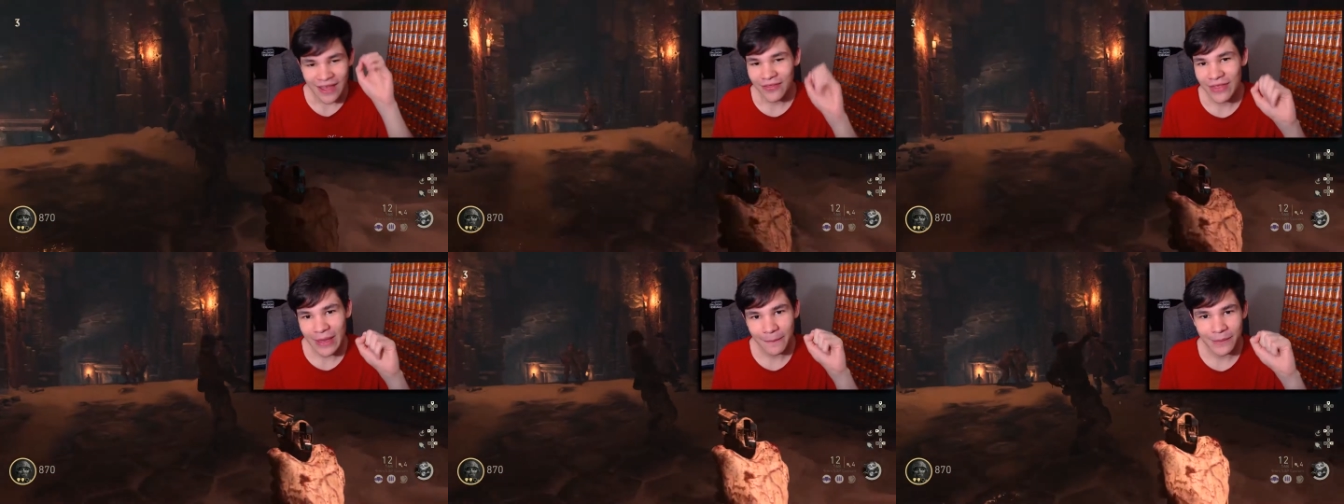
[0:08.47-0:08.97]

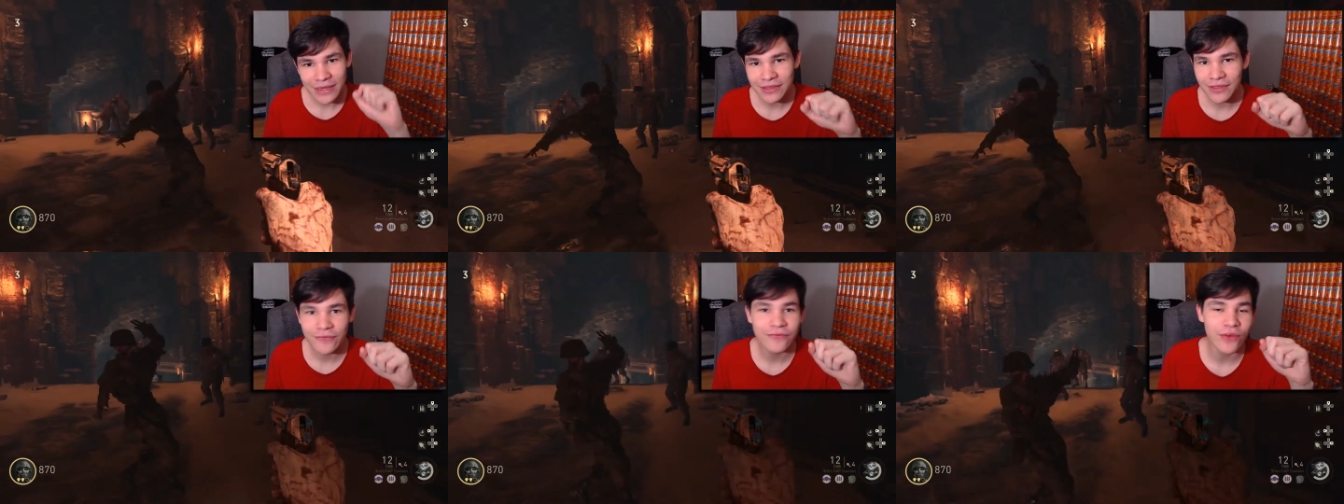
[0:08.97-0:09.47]
that being
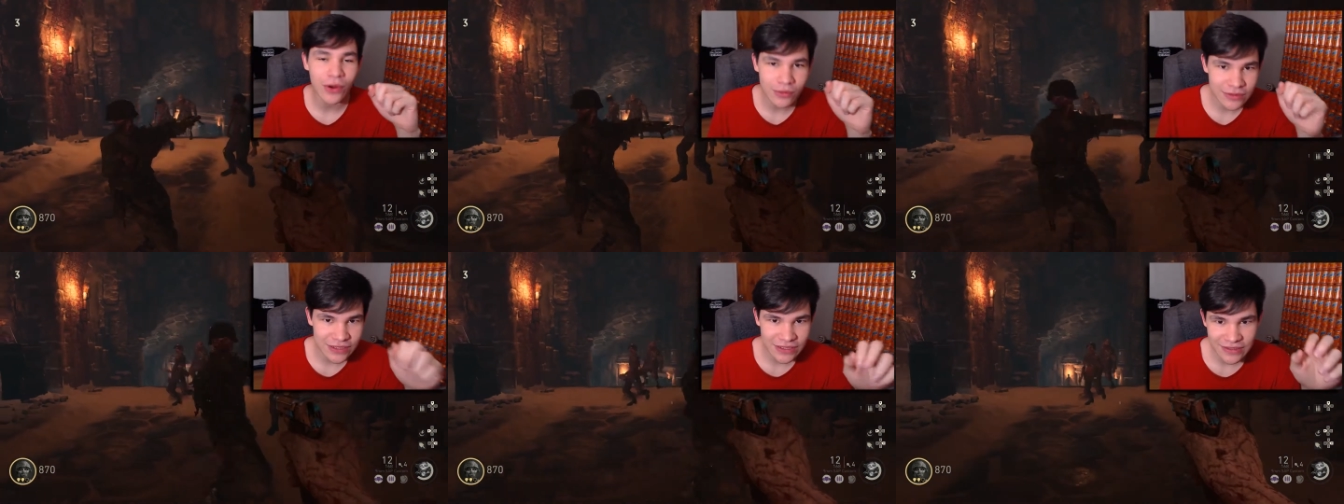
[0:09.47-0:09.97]
the
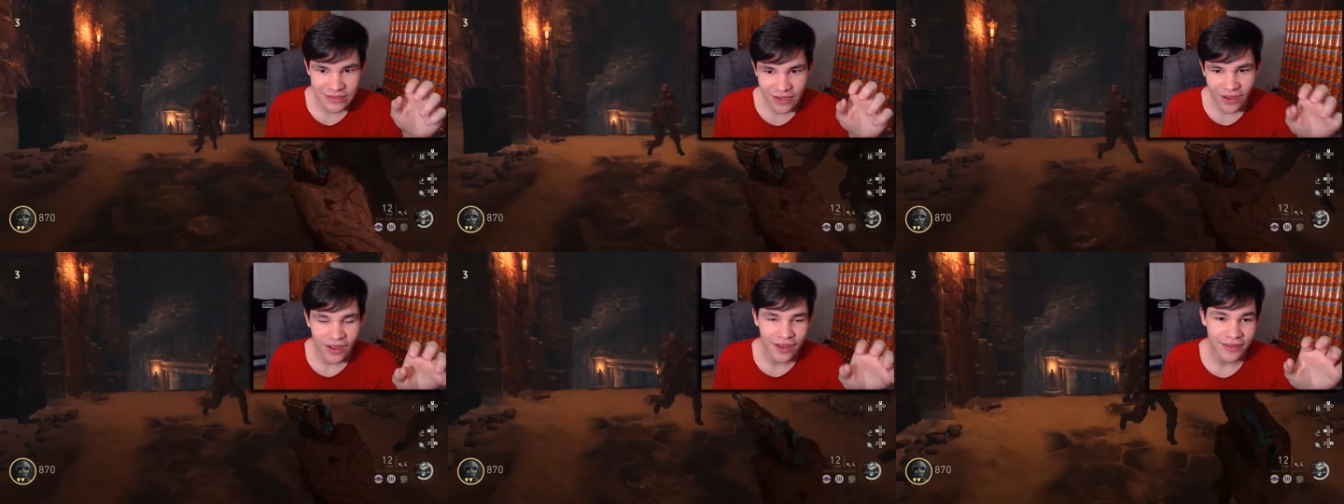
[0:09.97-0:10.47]
Frozen
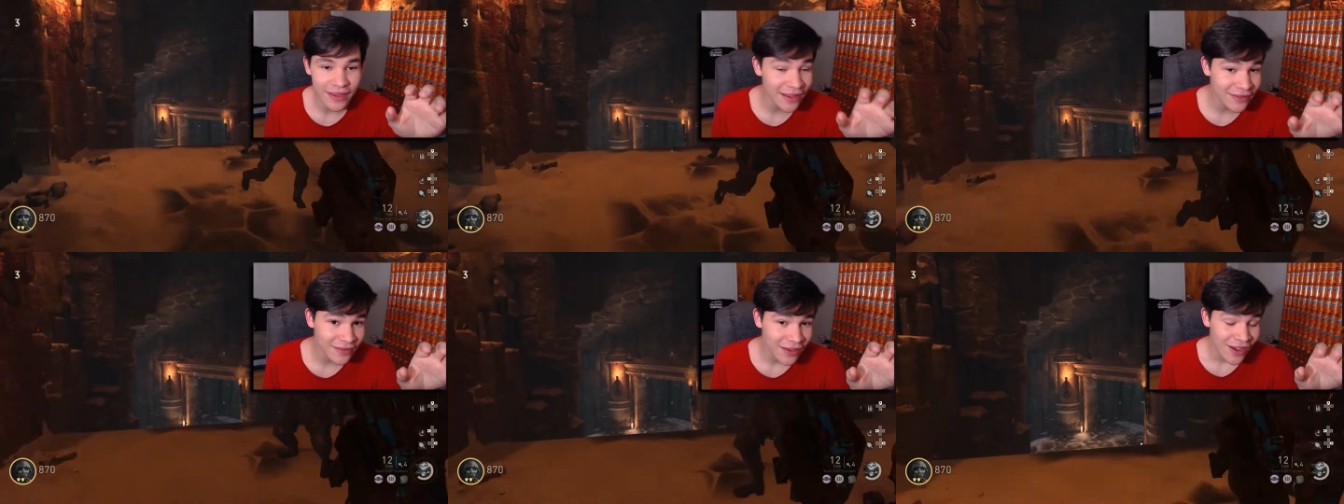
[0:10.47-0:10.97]
Dawn.
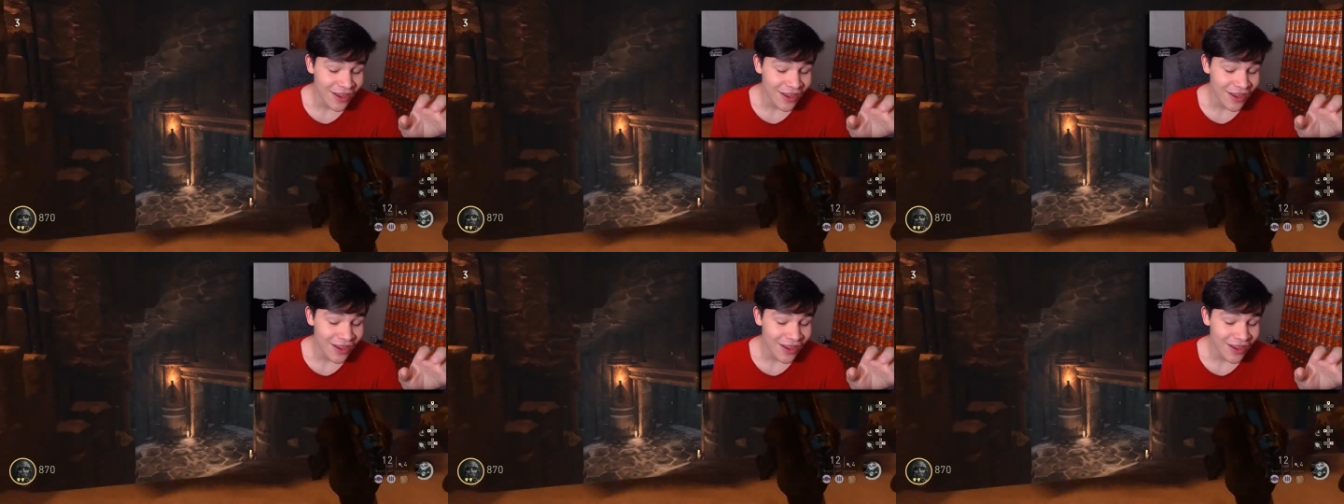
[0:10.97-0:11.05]
And